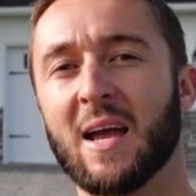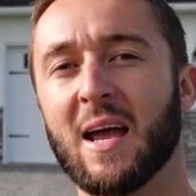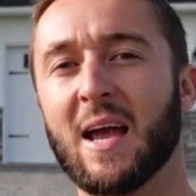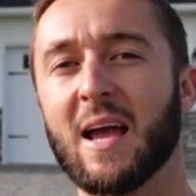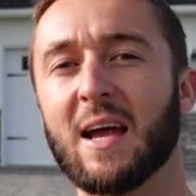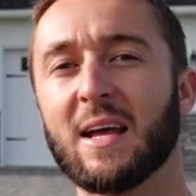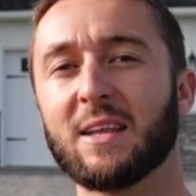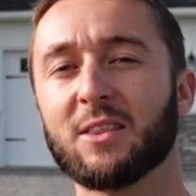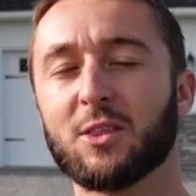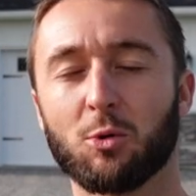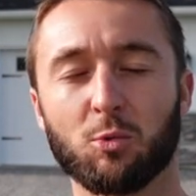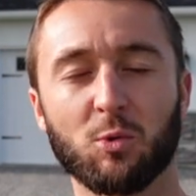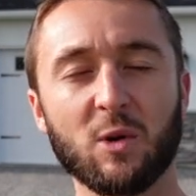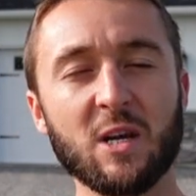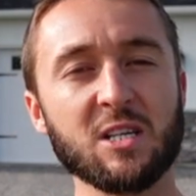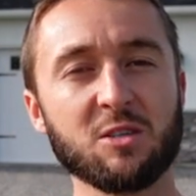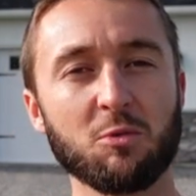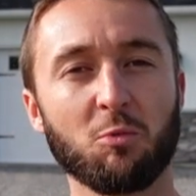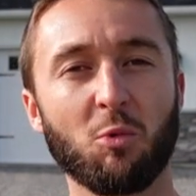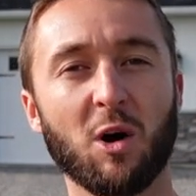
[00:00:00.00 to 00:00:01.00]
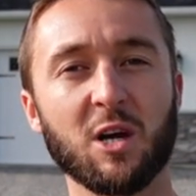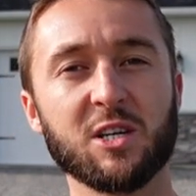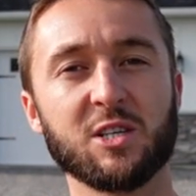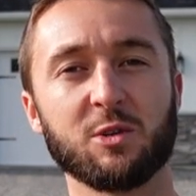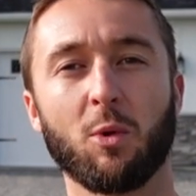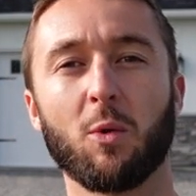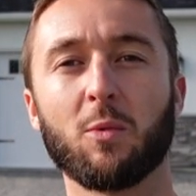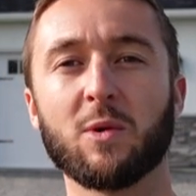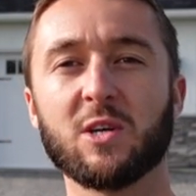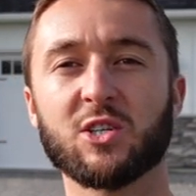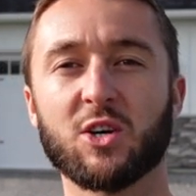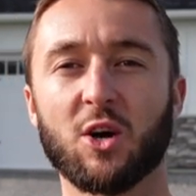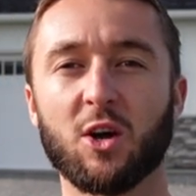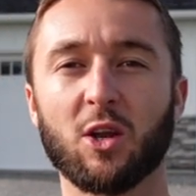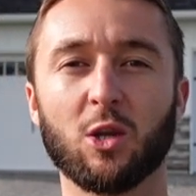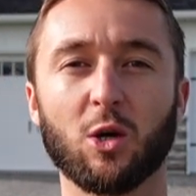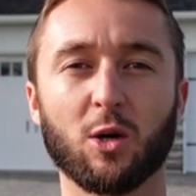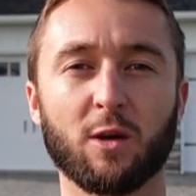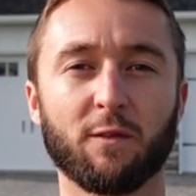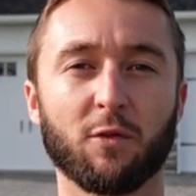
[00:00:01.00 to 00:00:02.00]
And the reason was that when we
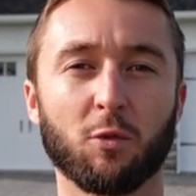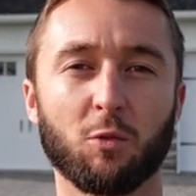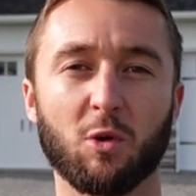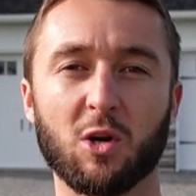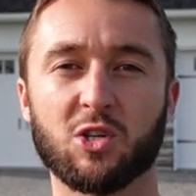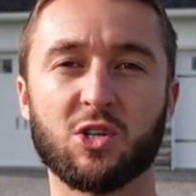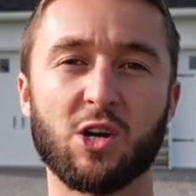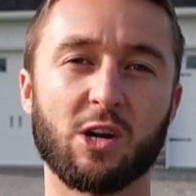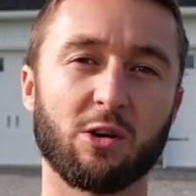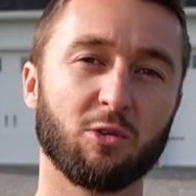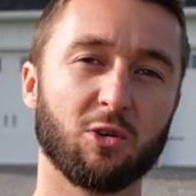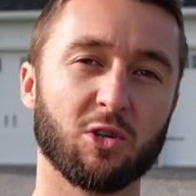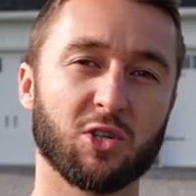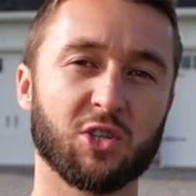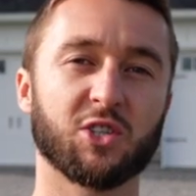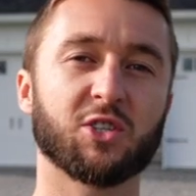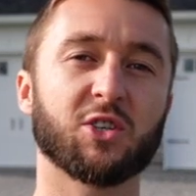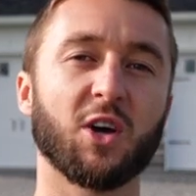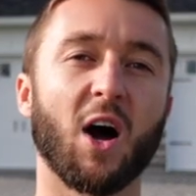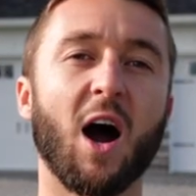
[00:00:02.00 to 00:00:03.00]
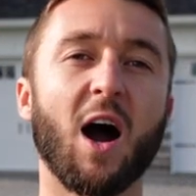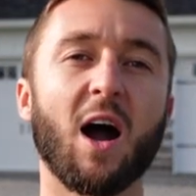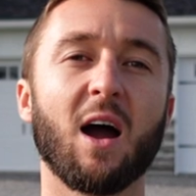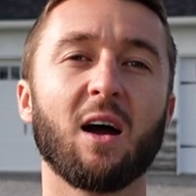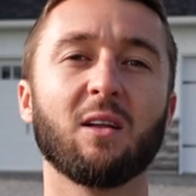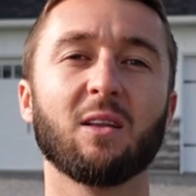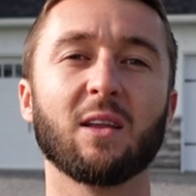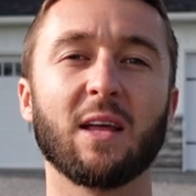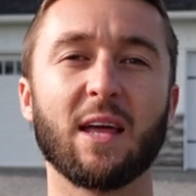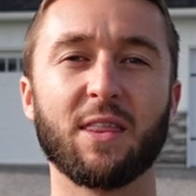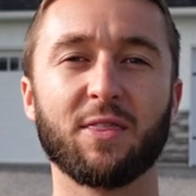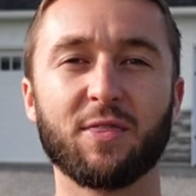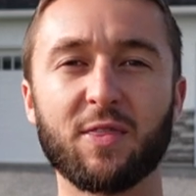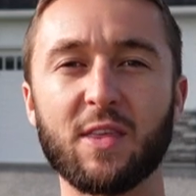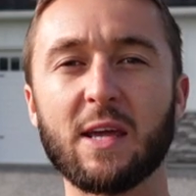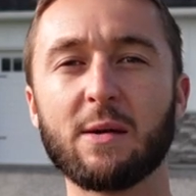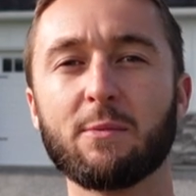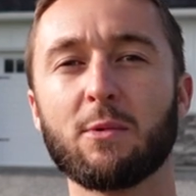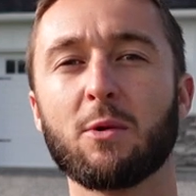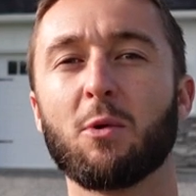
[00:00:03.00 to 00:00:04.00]
started looking for what general style and
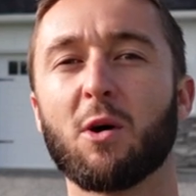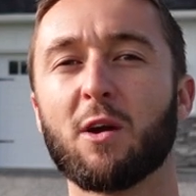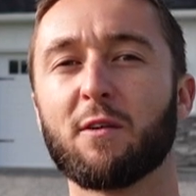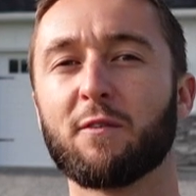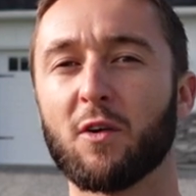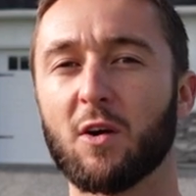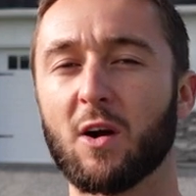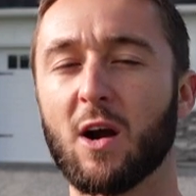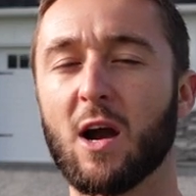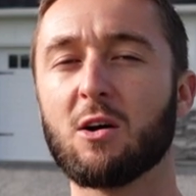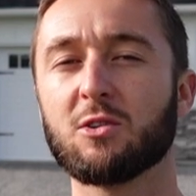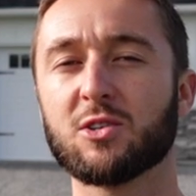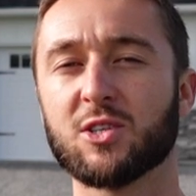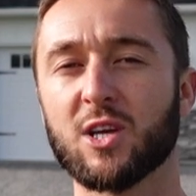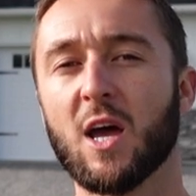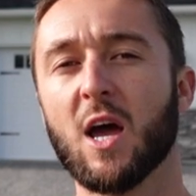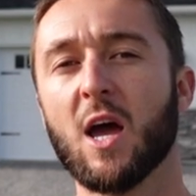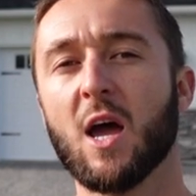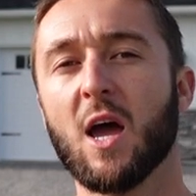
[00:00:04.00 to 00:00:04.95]
theme we wanted for our house,